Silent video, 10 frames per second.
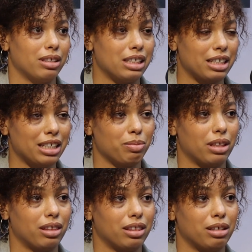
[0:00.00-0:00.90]
these days
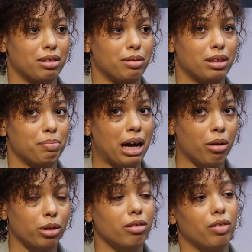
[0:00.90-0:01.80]
with the
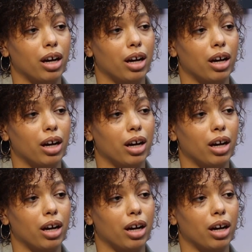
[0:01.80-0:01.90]
power of